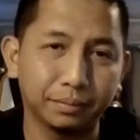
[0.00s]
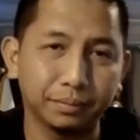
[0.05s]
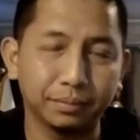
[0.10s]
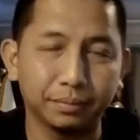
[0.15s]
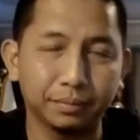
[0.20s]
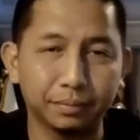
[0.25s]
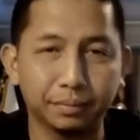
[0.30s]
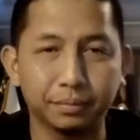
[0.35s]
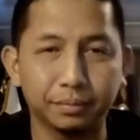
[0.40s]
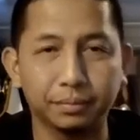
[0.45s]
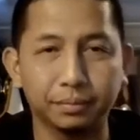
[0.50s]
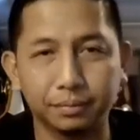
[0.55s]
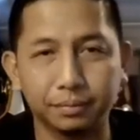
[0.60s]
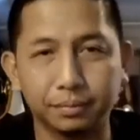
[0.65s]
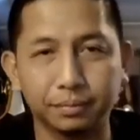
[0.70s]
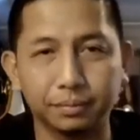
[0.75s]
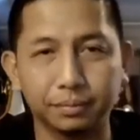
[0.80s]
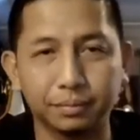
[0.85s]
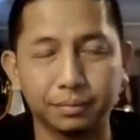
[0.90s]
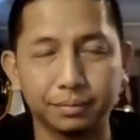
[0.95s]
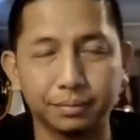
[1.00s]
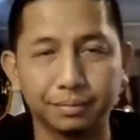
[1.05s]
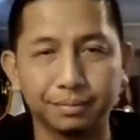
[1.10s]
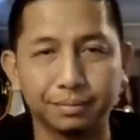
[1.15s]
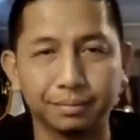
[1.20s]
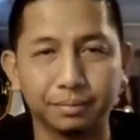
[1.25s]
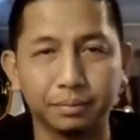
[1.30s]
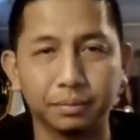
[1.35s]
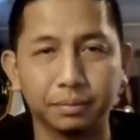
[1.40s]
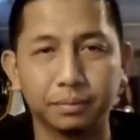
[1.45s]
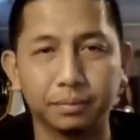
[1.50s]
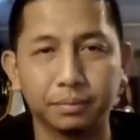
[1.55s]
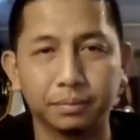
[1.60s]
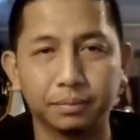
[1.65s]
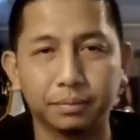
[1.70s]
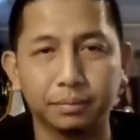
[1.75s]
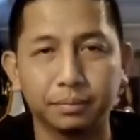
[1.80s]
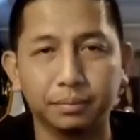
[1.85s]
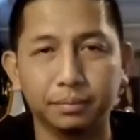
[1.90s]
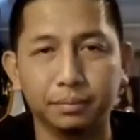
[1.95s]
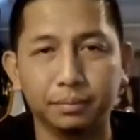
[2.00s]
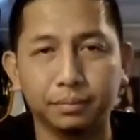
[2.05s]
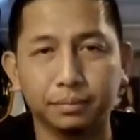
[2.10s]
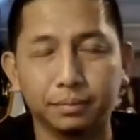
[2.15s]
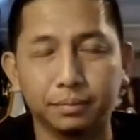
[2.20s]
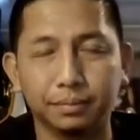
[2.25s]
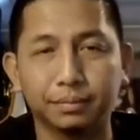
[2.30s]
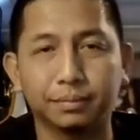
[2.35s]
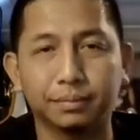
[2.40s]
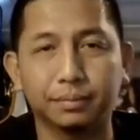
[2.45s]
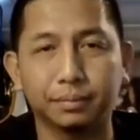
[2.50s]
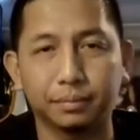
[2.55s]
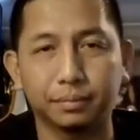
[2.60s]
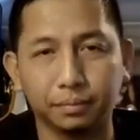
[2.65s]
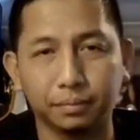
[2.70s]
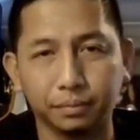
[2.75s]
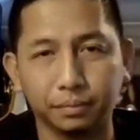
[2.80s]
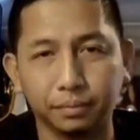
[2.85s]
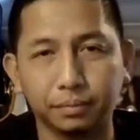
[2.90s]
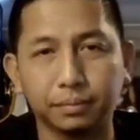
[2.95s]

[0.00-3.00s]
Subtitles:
No words are spoken by the person on screen.